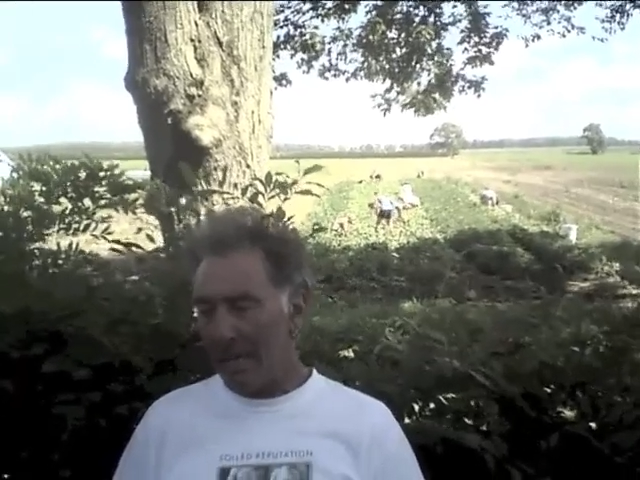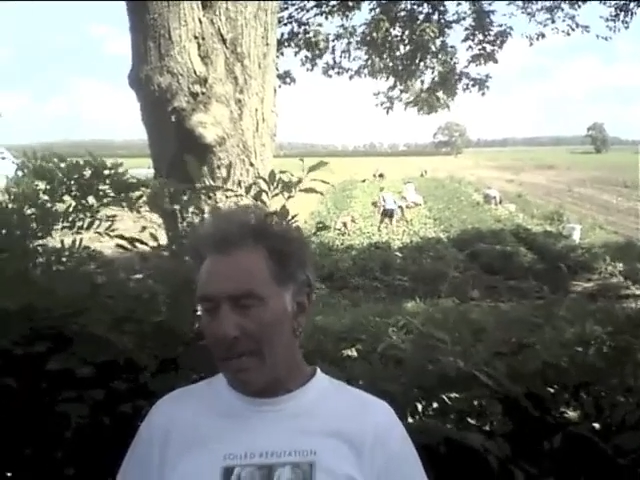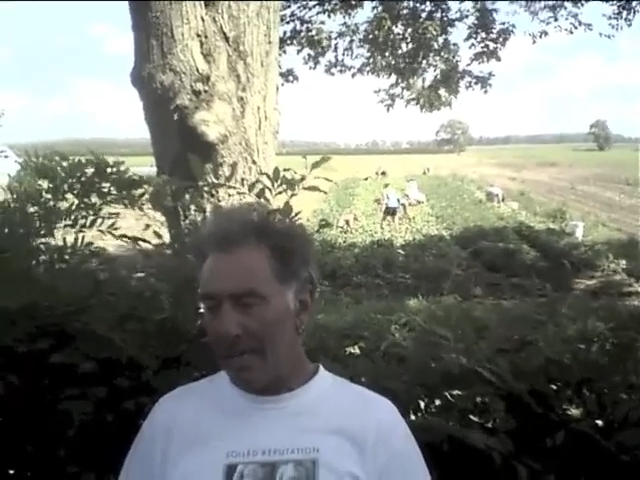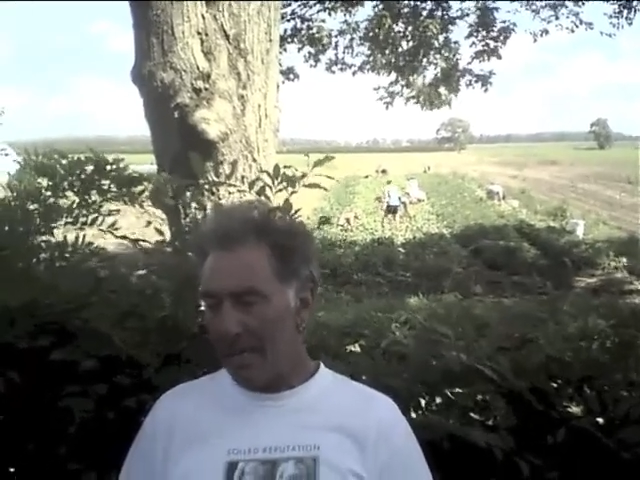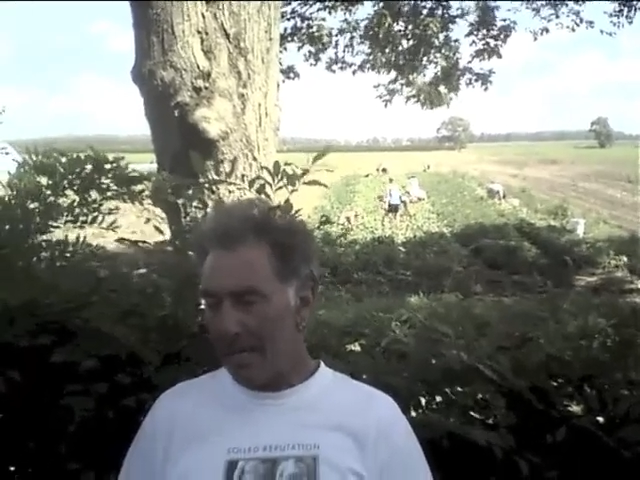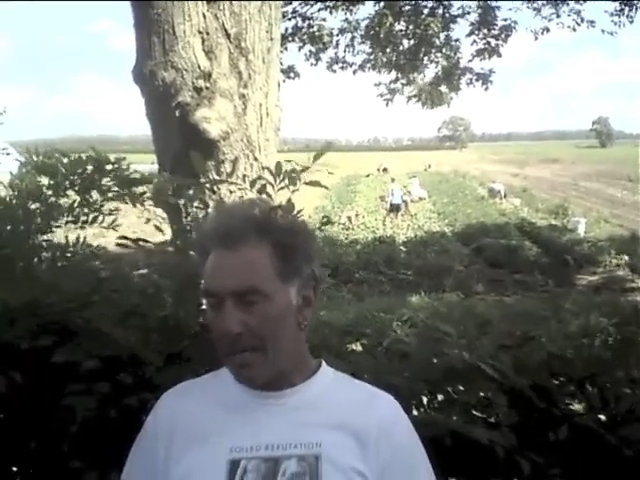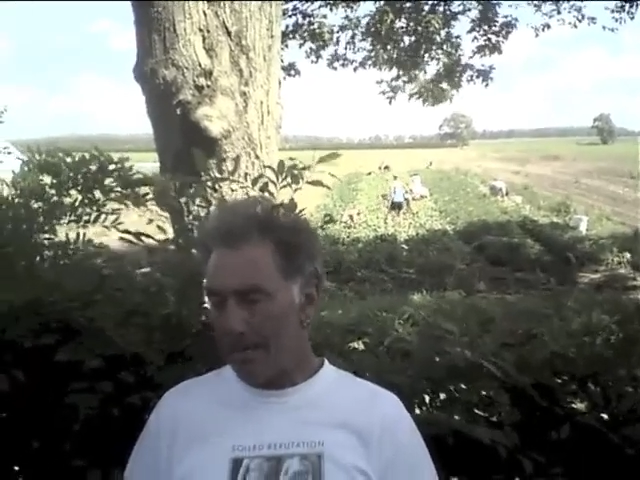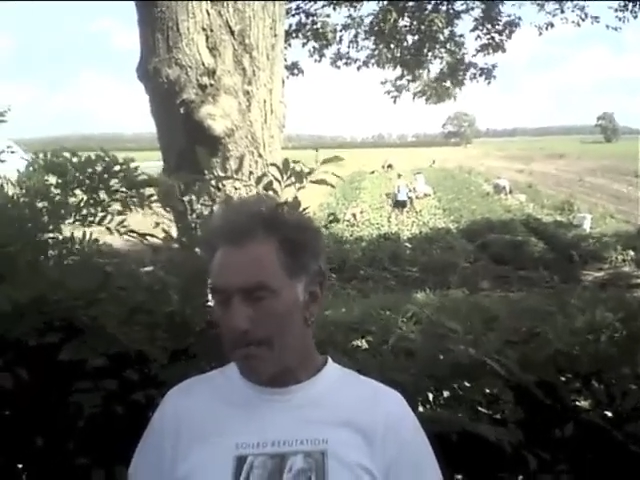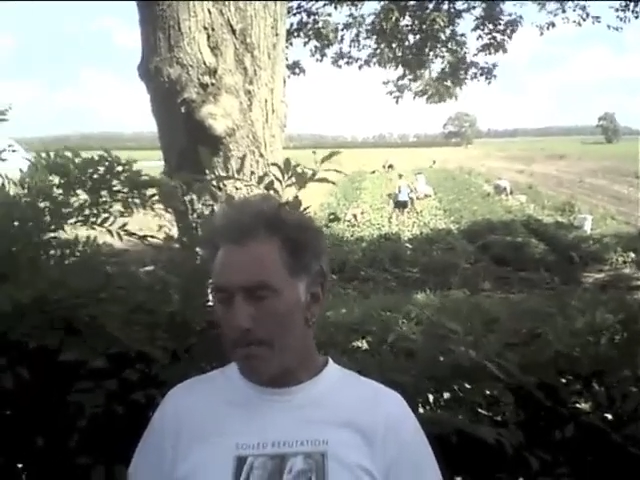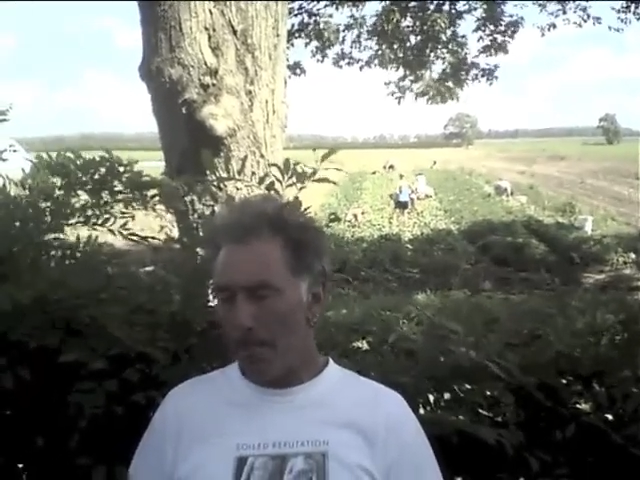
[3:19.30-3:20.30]
The
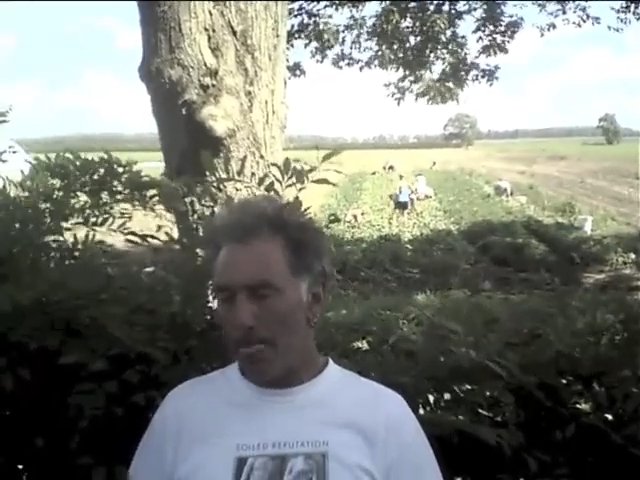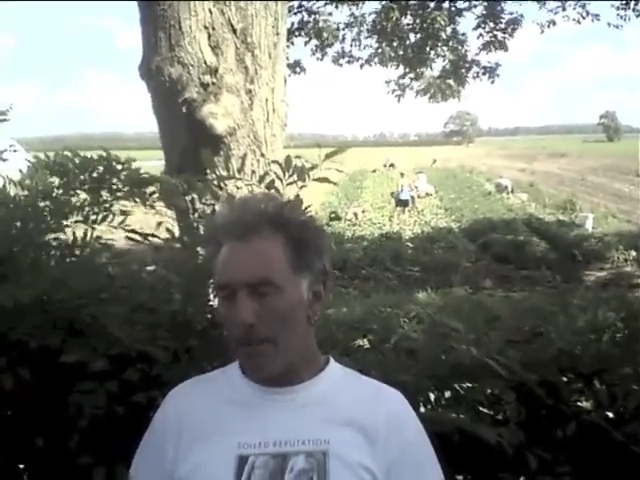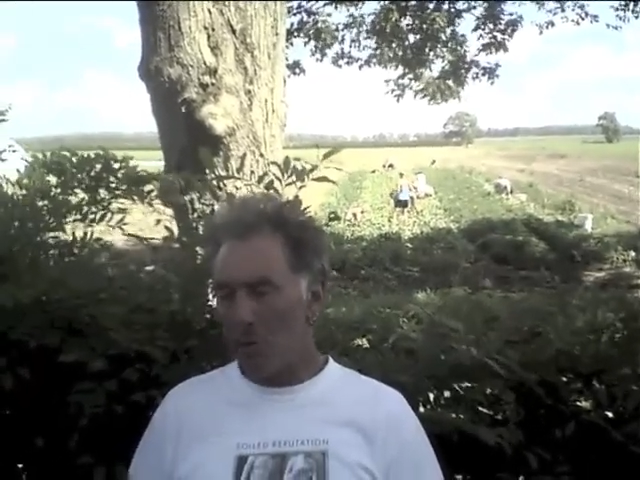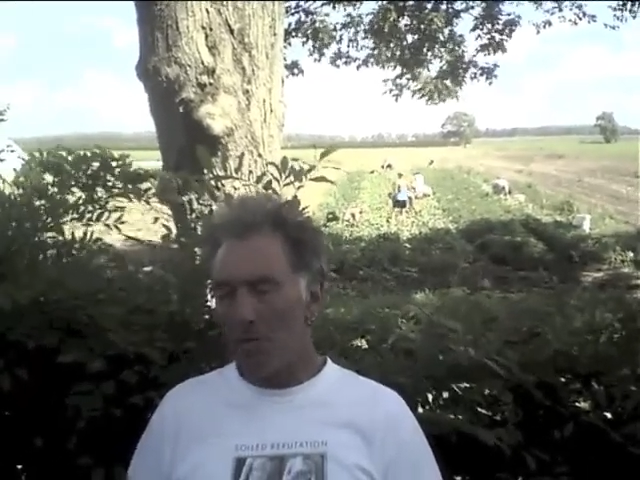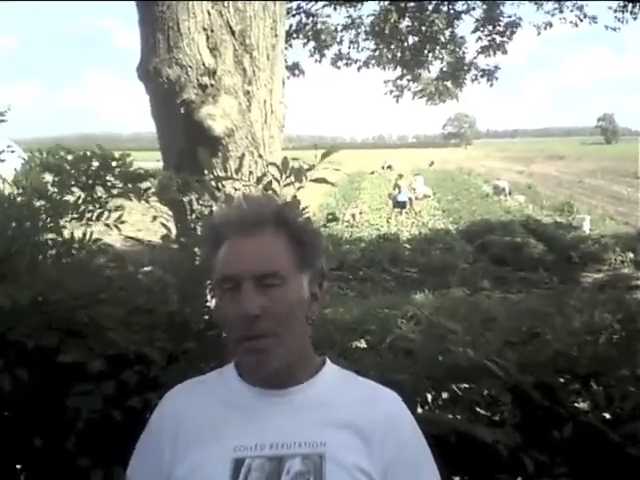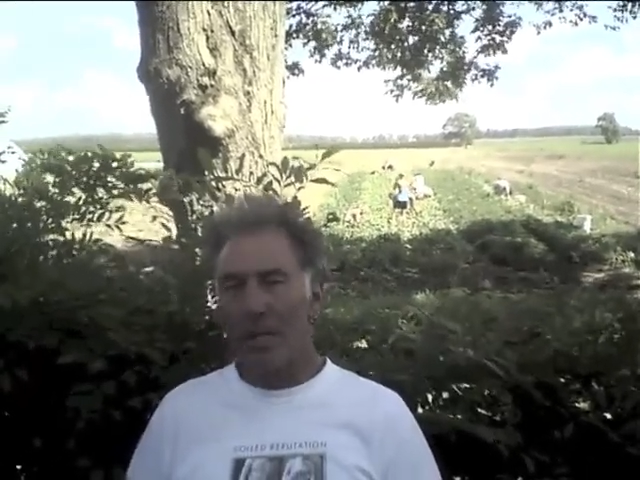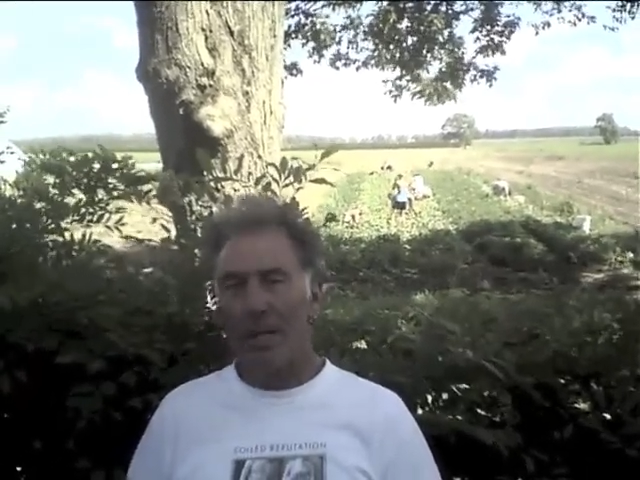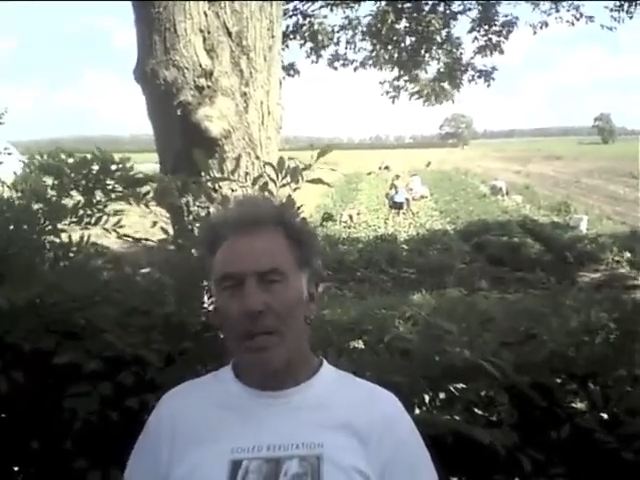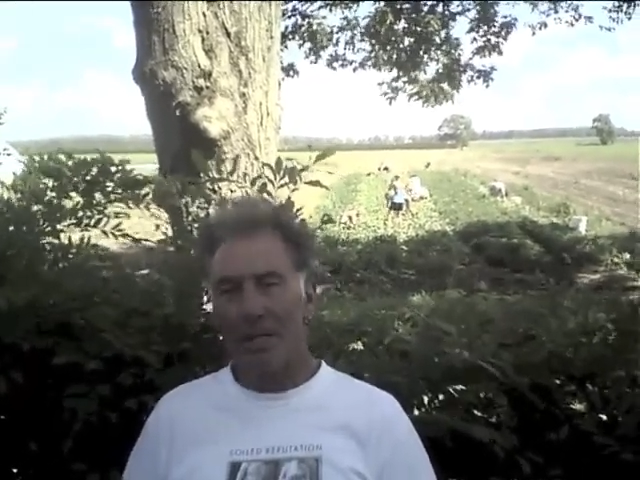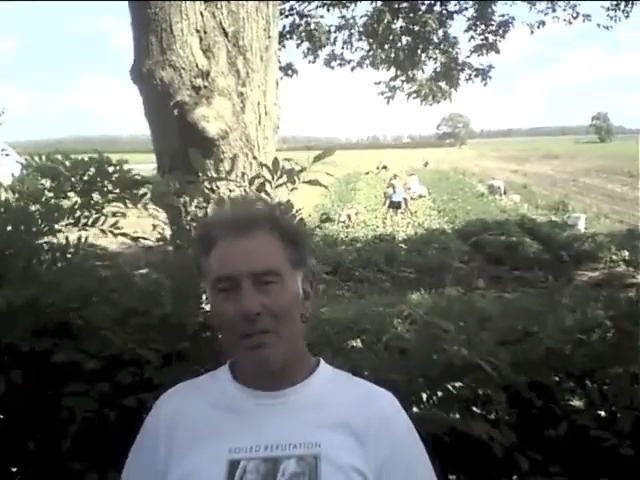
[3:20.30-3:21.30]
Chipoline
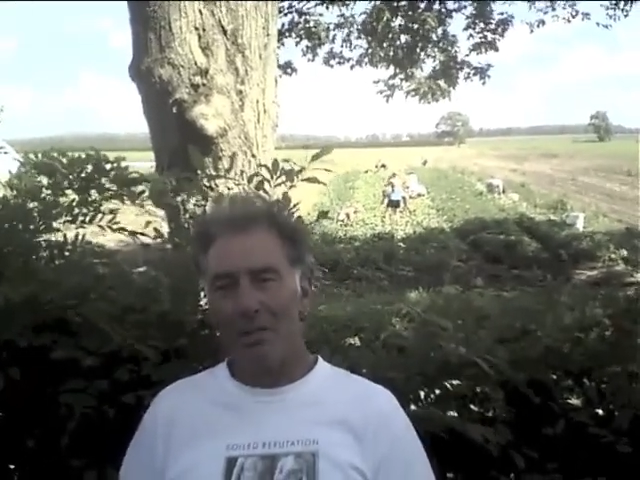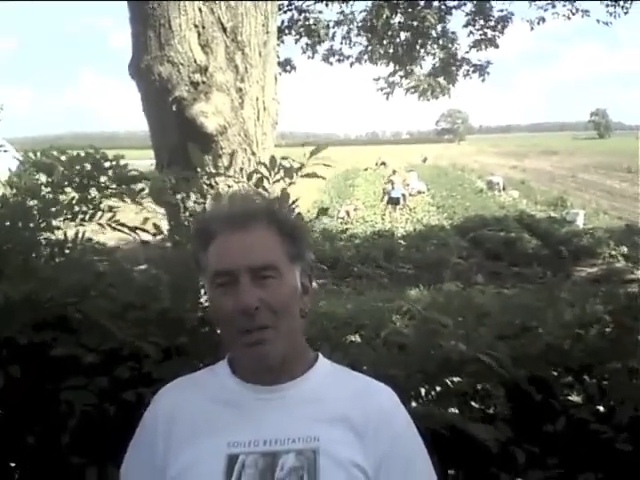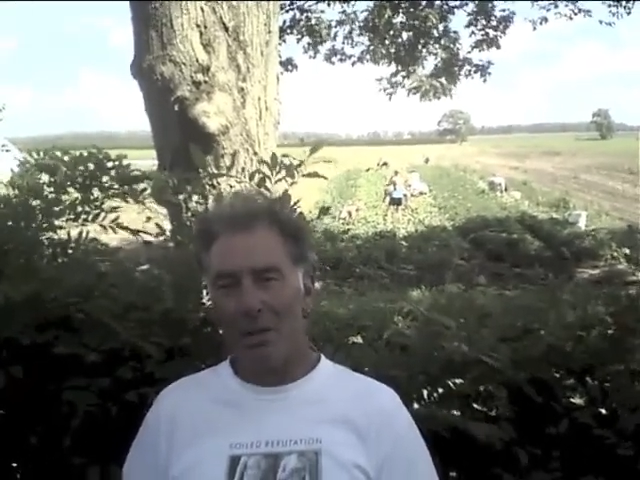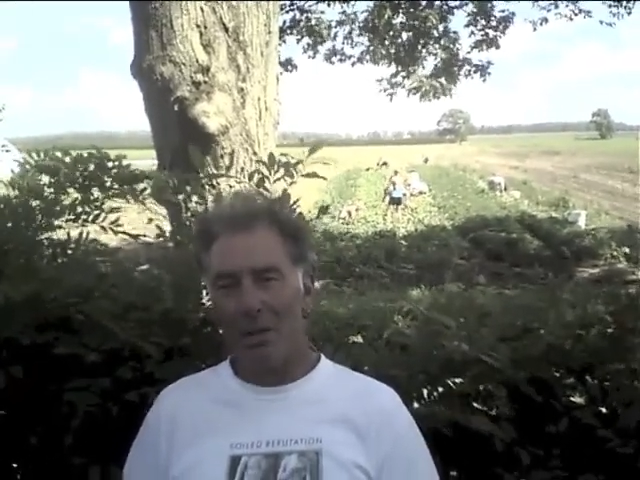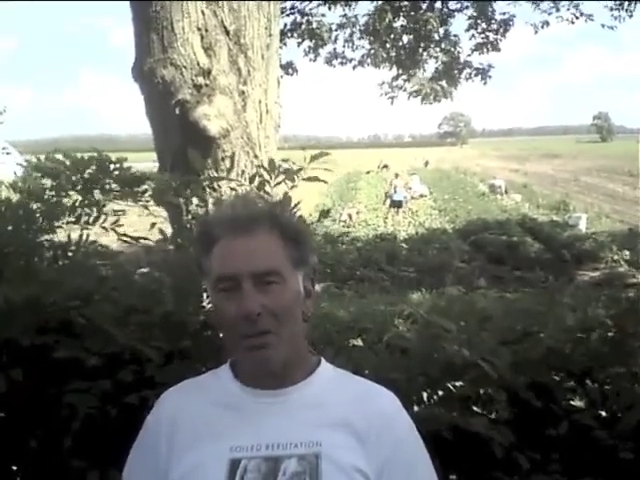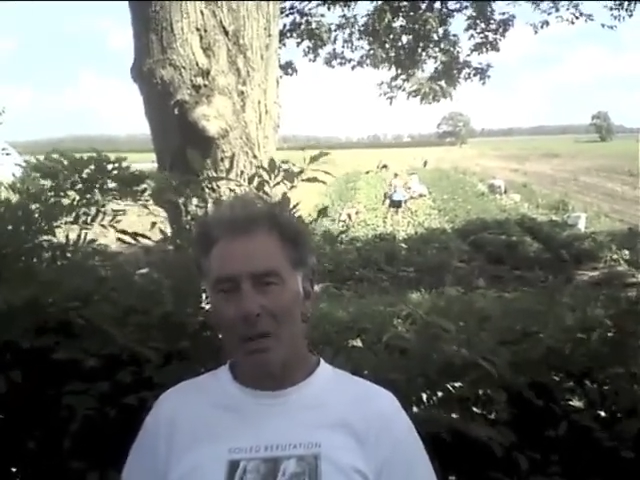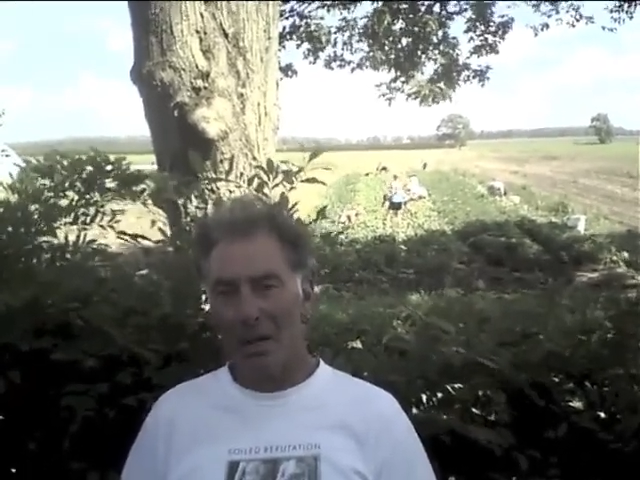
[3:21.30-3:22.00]
onions are